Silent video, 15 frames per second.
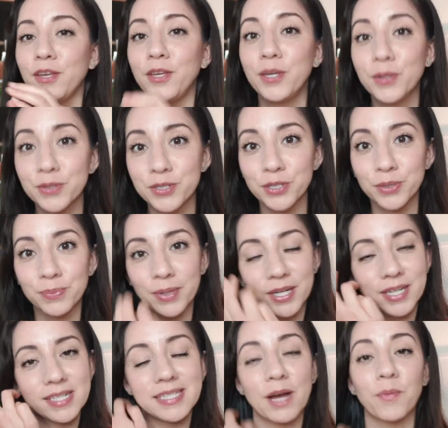
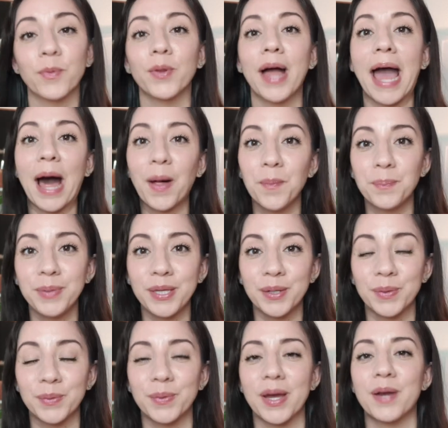YouTubers that will help
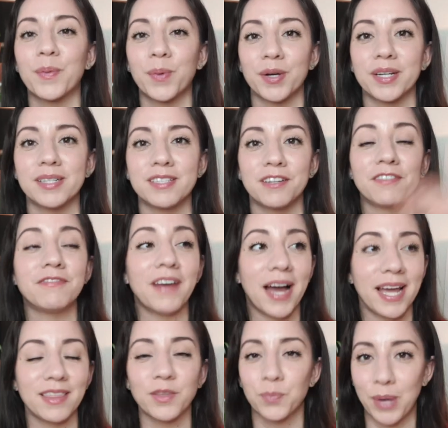you in order to
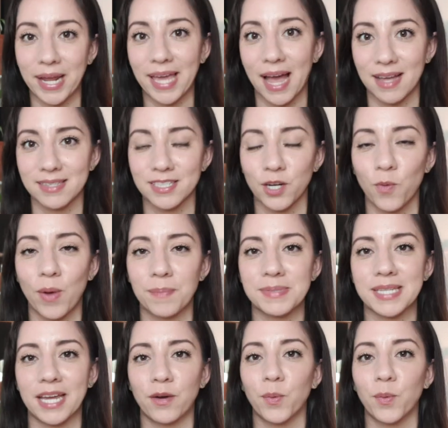find the right casting website